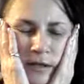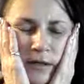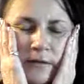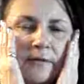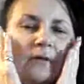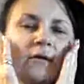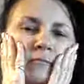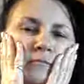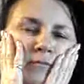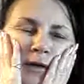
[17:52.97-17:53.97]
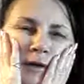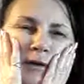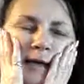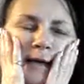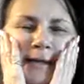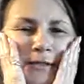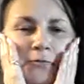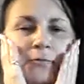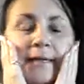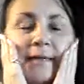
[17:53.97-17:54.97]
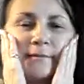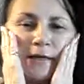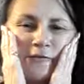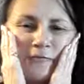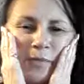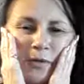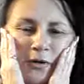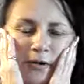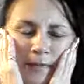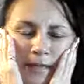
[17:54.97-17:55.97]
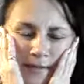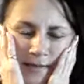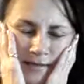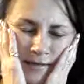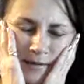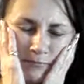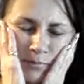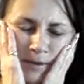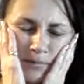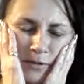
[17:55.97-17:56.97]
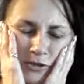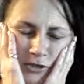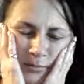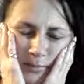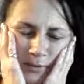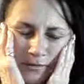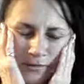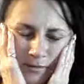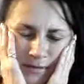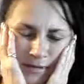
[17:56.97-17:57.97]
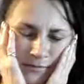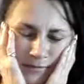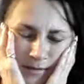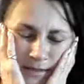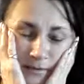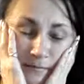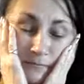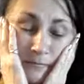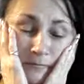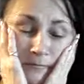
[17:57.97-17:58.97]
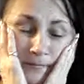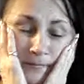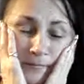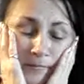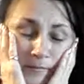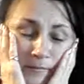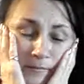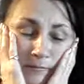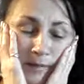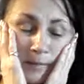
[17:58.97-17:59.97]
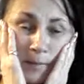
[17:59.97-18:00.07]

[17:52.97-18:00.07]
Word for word: and the uh, extra weight that I've put on because of that blood pressure pill has really been a